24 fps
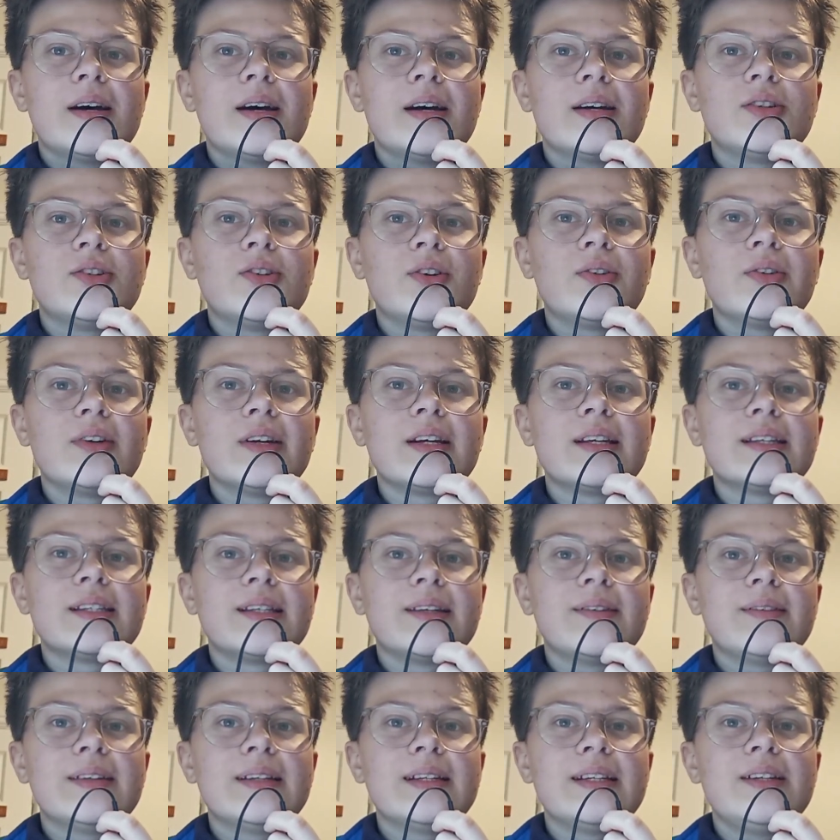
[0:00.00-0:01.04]
During
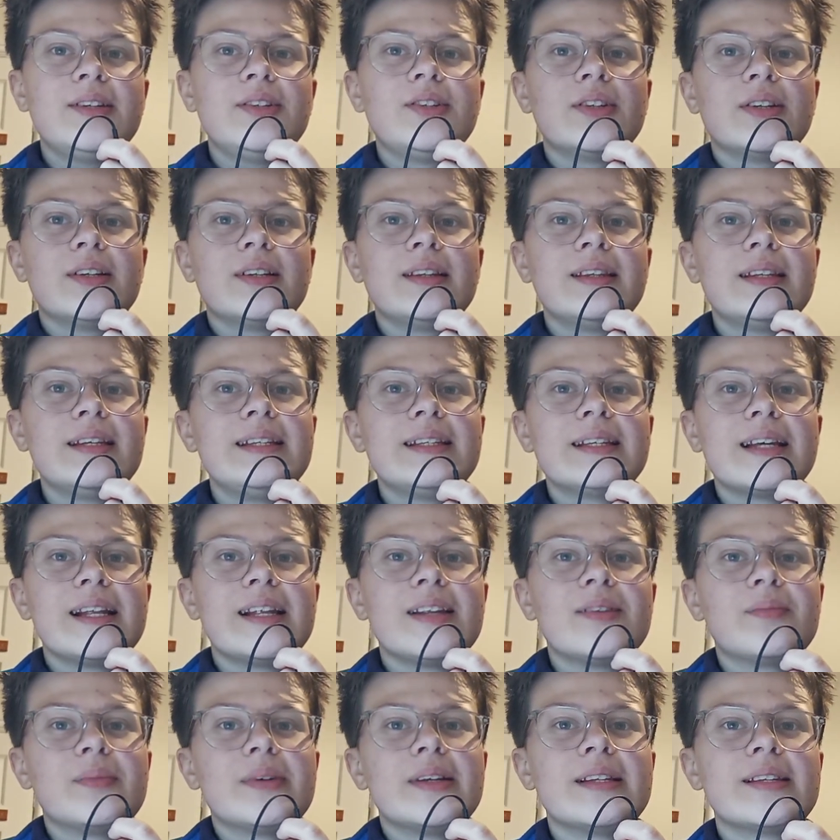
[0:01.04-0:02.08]
cell adhesion, these
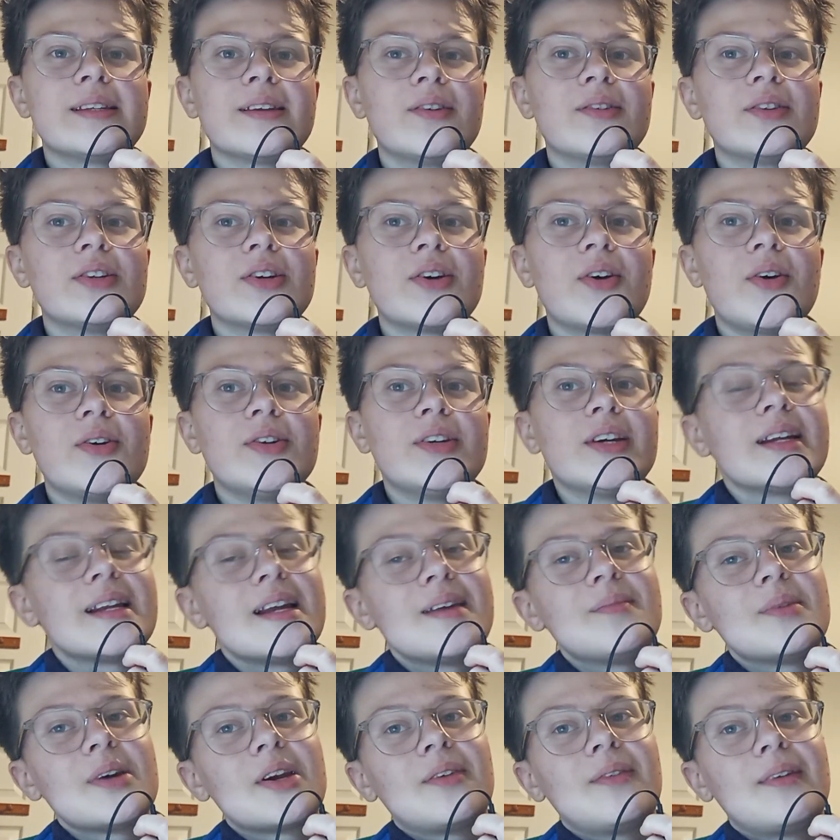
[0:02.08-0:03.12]
elements undergo
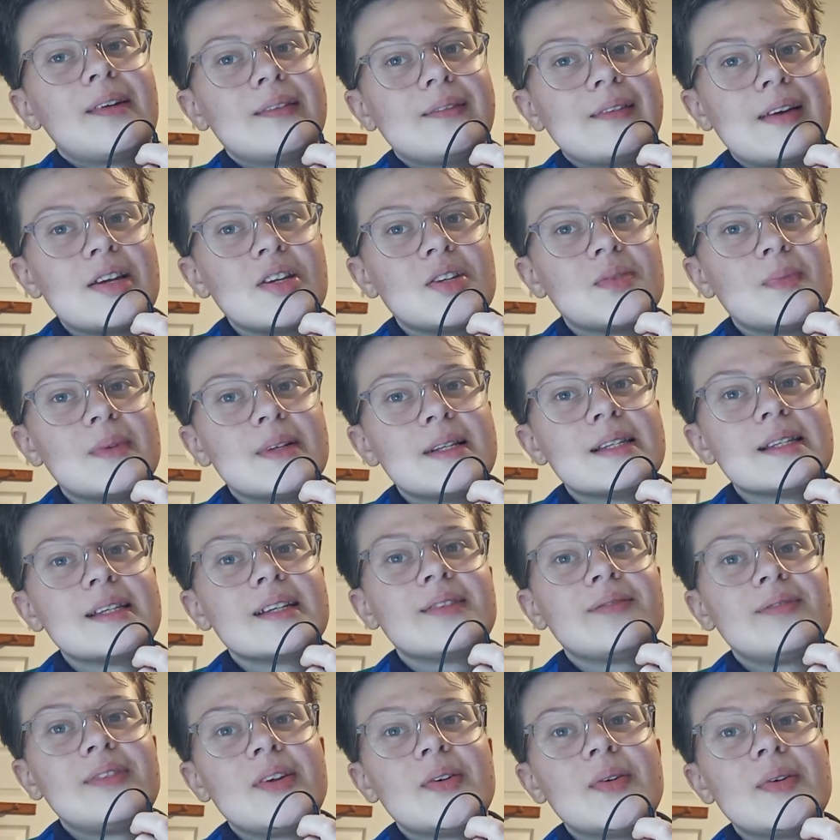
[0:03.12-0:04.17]
dynamic rearrangements
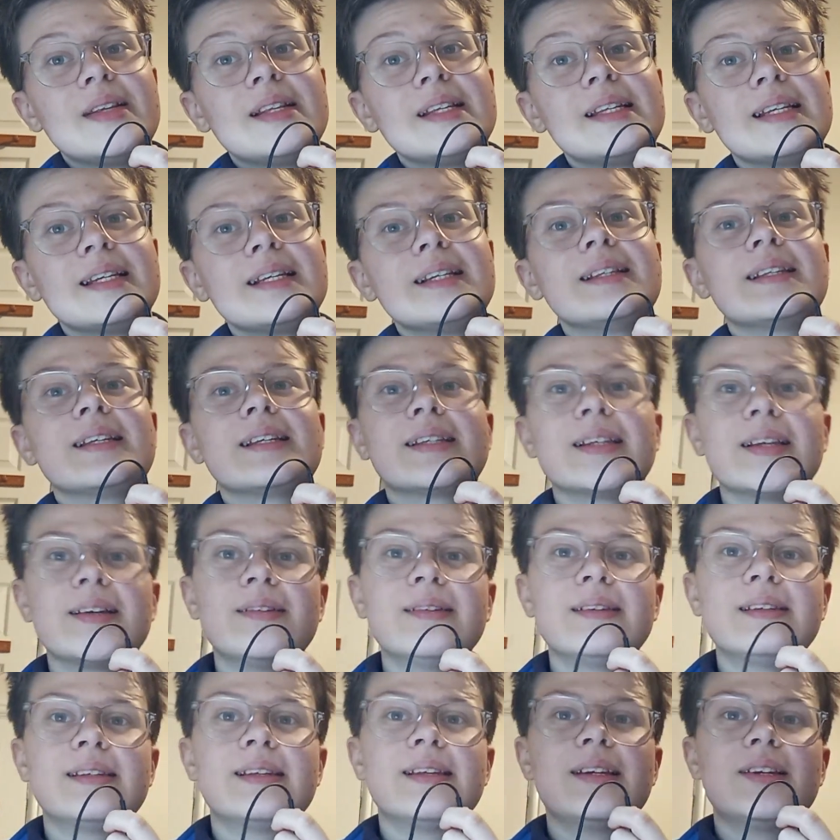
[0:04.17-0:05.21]
influencing the
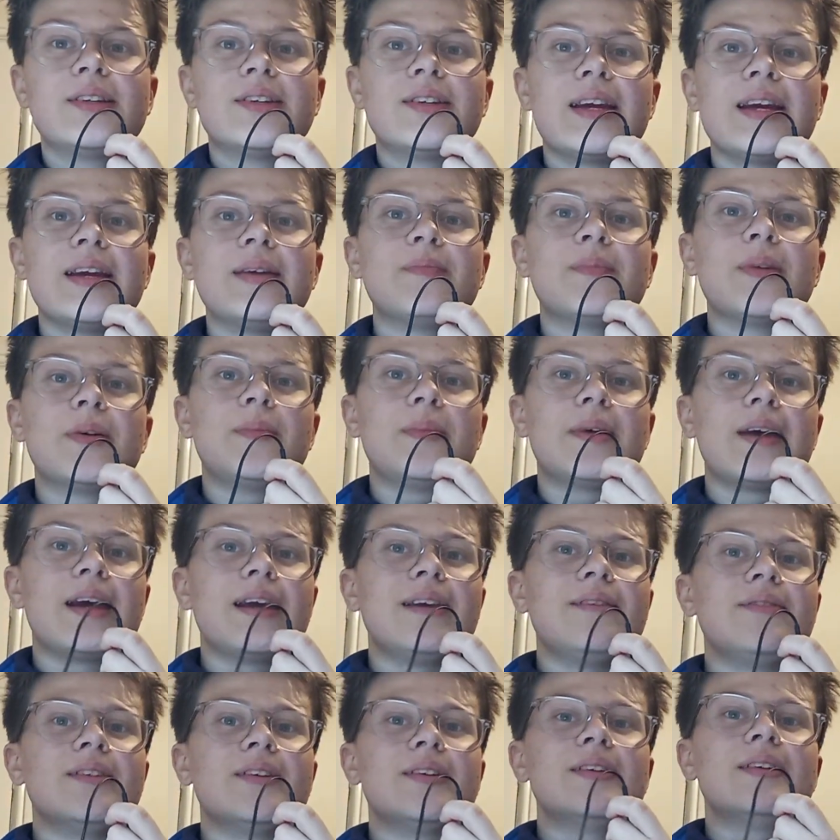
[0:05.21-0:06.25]
cell's shape and
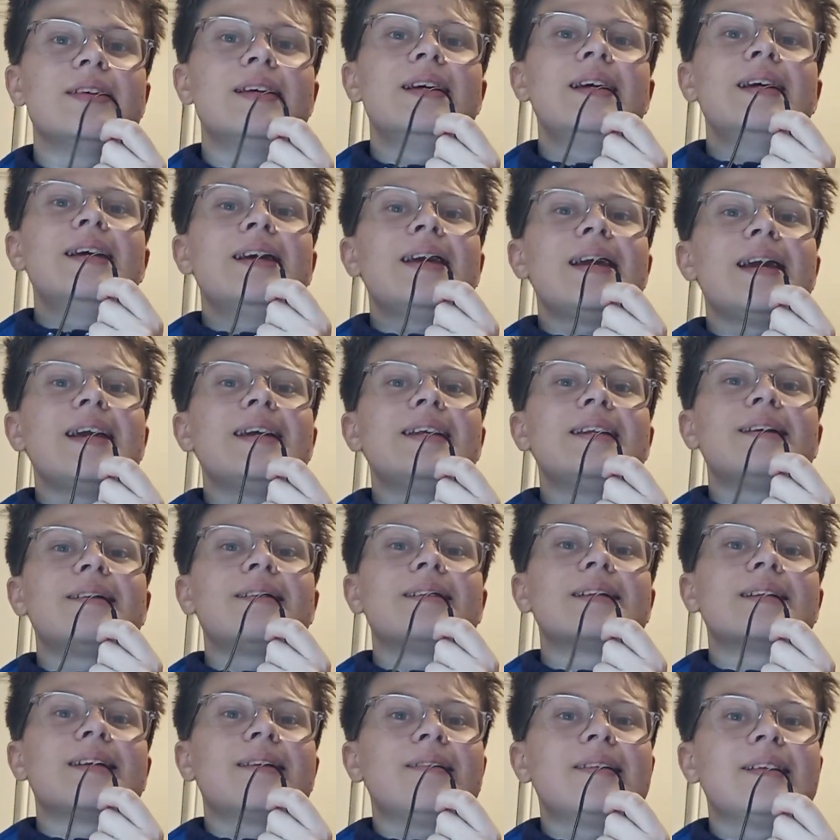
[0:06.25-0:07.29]
behavior, aiding in
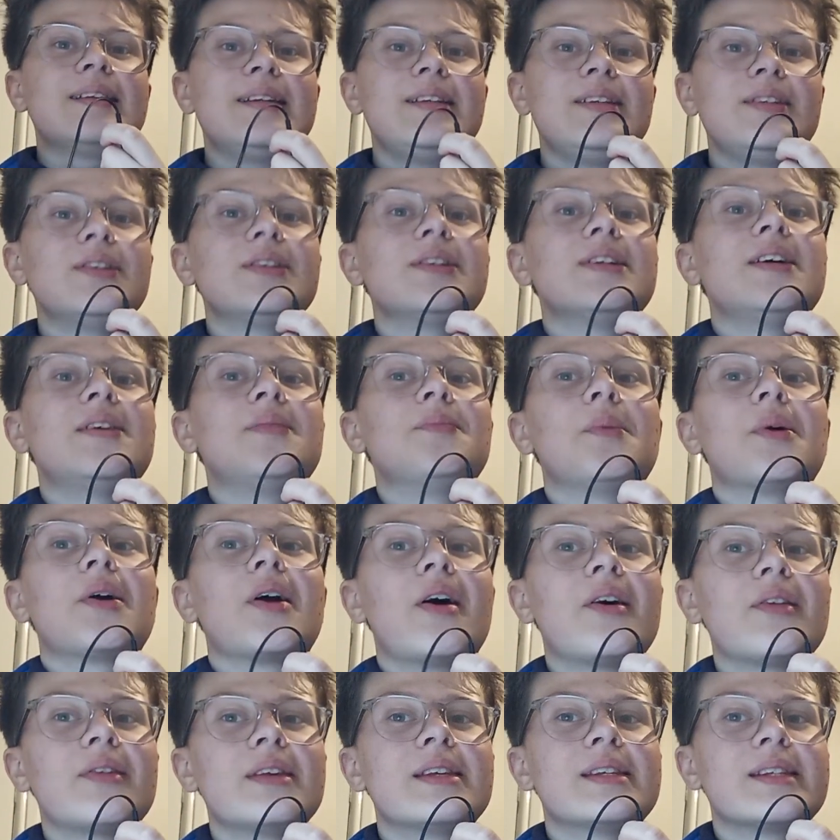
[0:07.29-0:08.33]
cell adhesion among
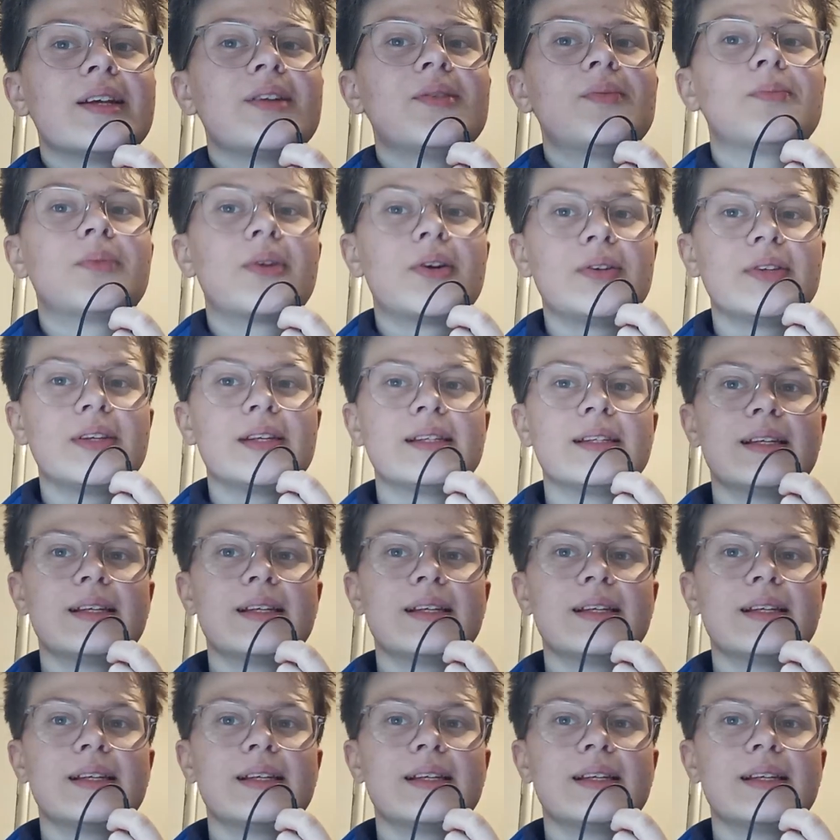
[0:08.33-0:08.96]
other cell processes.